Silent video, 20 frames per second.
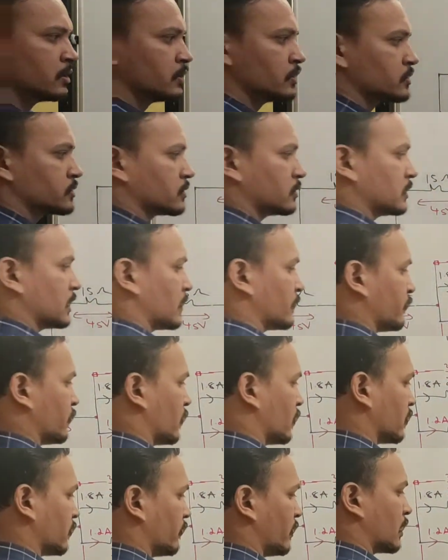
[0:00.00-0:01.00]
So
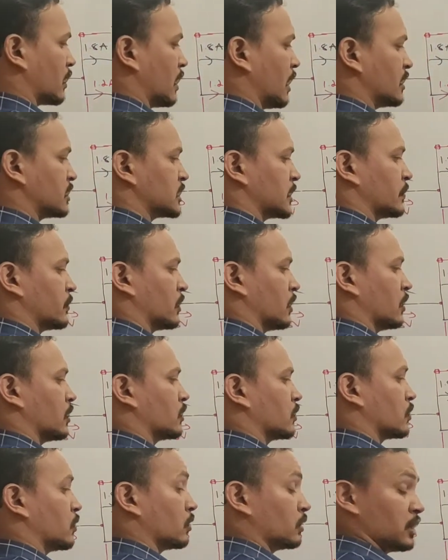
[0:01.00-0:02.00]
therefore, one
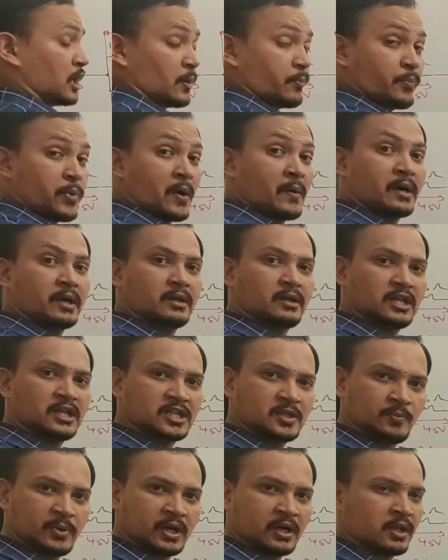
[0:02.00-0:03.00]
concept, total power
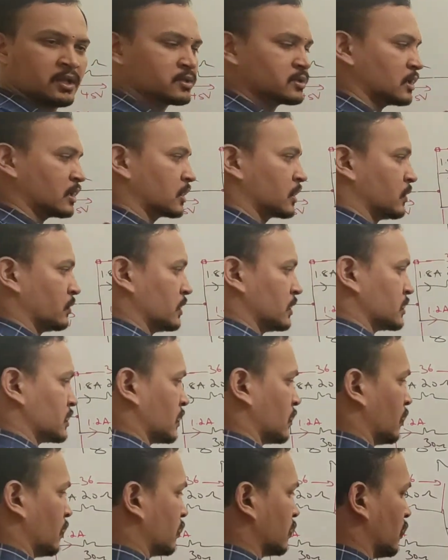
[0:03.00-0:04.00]
dissipated in circuit is
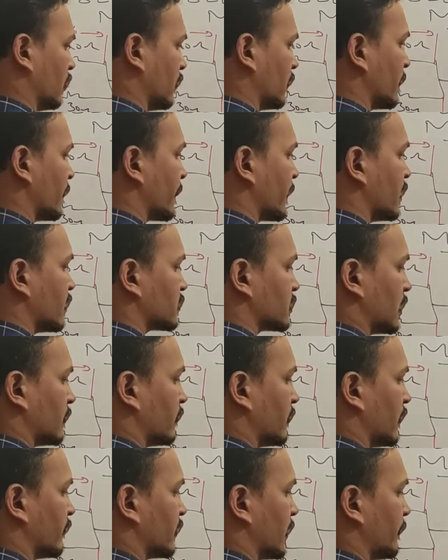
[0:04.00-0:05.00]
equal to
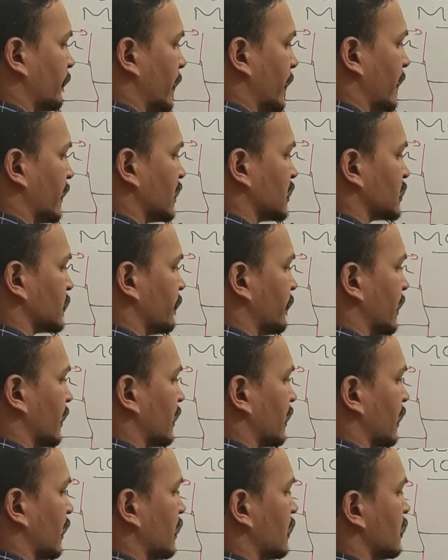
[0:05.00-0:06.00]
sum of the power
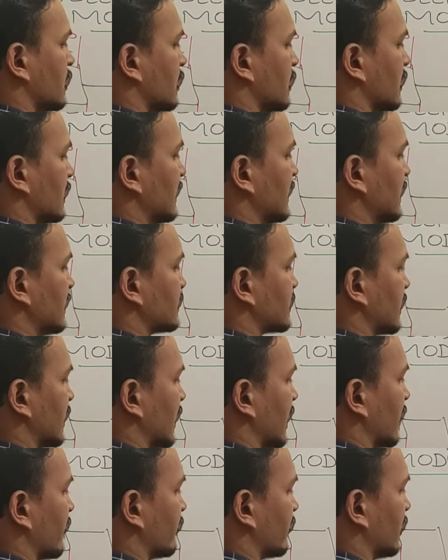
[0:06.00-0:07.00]
dissipated in each and
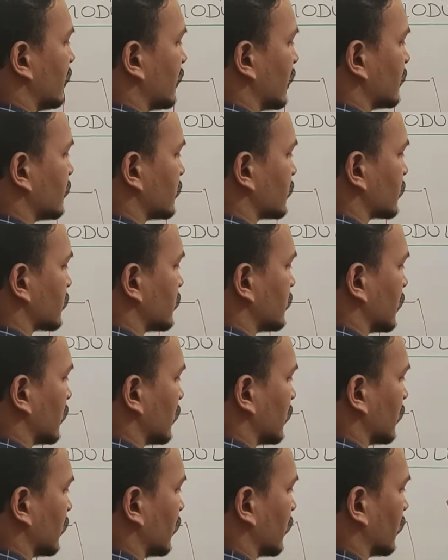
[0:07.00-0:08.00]
every
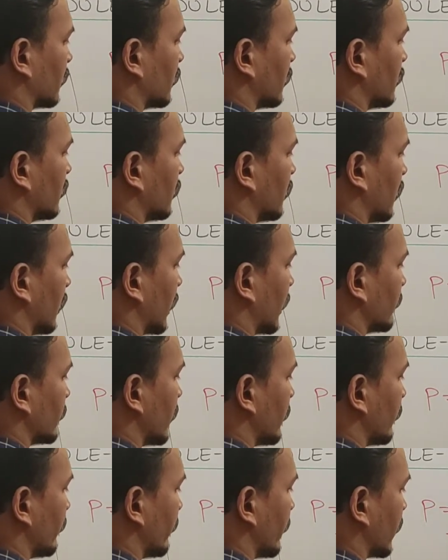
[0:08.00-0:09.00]
resistor.
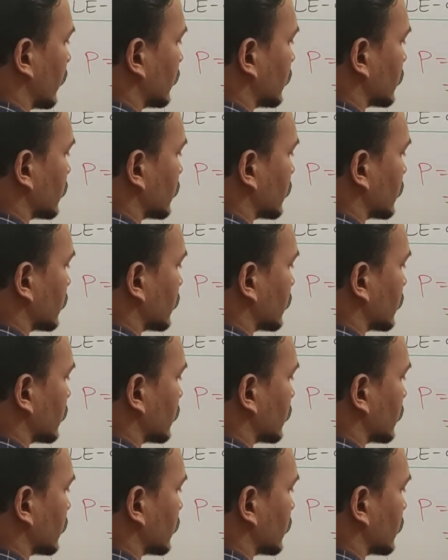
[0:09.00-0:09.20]
Remember